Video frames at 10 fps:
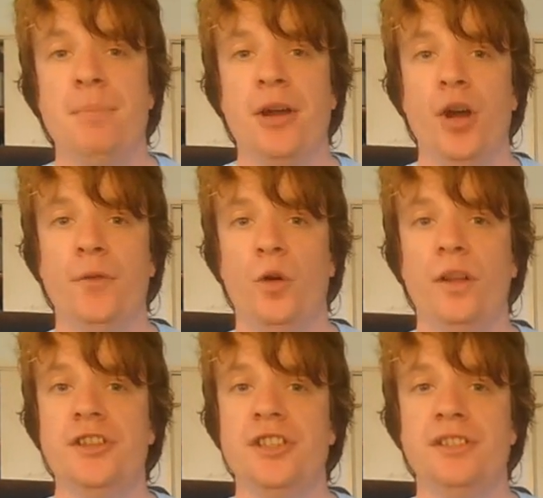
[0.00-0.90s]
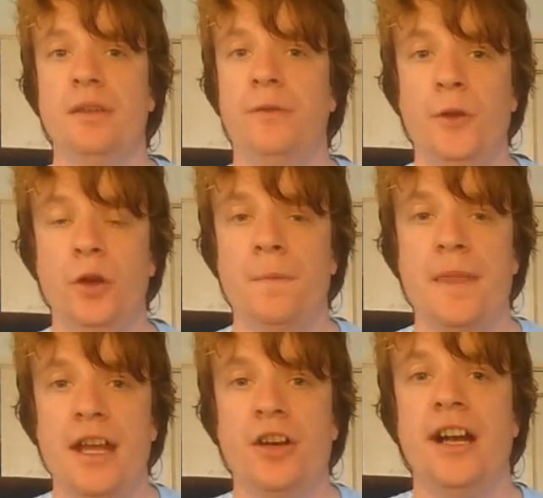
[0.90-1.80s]
But overall, it's just a film
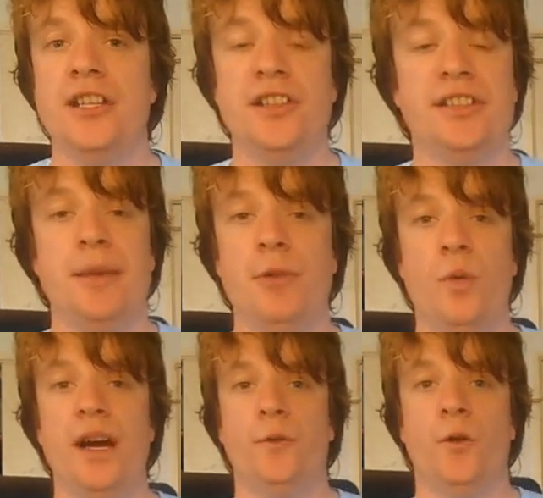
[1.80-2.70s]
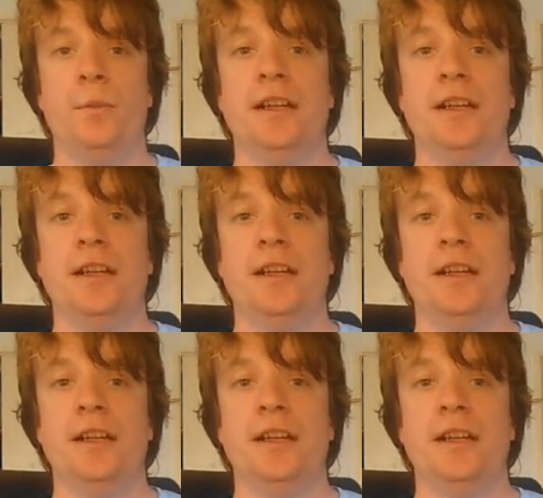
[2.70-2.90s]
that I just come away from